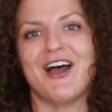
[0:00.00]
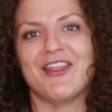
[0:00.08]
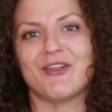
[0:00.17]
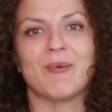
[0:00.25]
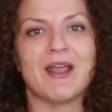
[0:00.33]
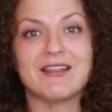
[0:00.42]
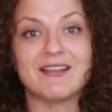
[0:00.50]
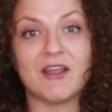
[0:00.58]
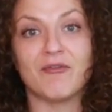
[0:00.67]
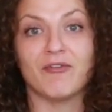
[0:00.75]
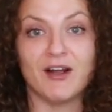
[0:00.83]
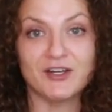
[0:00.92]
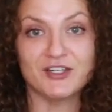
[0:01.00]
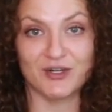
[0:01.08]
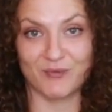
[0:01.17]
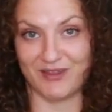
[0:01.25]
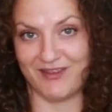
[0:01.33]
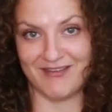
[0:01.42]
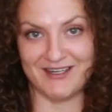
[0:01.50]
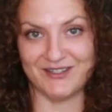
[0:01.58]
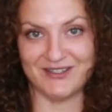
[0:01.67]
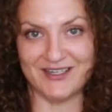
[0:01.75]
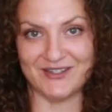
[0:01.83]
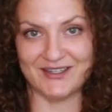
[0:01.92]
the way that they function within these
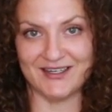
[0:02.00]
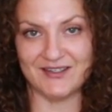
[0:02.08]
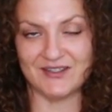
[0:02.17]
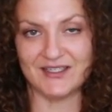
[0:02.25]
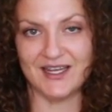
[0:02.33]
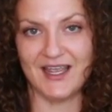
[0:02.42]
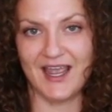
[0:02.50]
seasons.